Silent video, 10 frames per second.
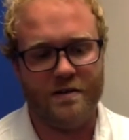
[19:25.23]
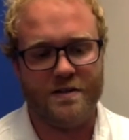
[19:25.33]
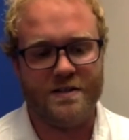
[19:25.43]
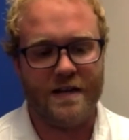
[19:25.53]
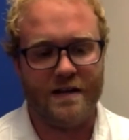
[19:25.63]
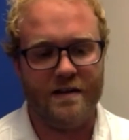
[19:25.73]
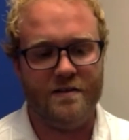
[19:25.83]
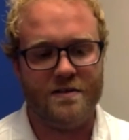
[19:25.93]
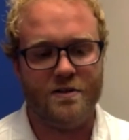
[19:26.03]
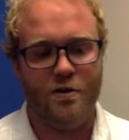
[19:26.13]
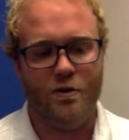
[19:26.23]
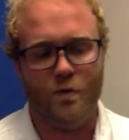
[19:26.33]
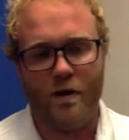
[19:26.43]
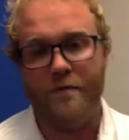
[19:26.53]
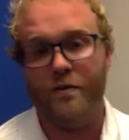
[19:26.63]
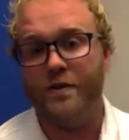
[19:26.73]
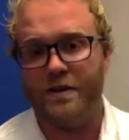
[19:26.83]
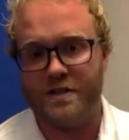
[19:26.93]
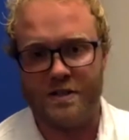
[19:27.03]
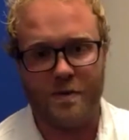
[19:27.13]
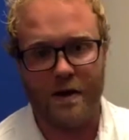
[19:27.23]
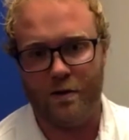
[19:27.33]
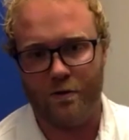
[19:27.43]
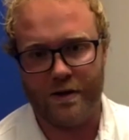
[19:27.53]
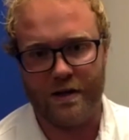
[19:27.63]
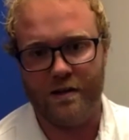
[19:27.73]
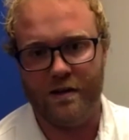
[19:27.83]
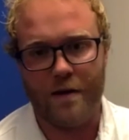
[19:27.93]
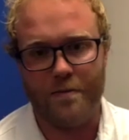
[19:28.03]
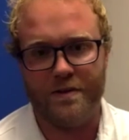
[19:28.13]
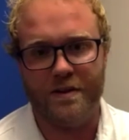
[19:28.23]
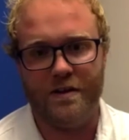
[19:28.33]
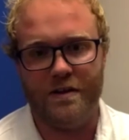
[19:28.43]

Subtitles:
set in stone where everything's a spinal radiculopathy,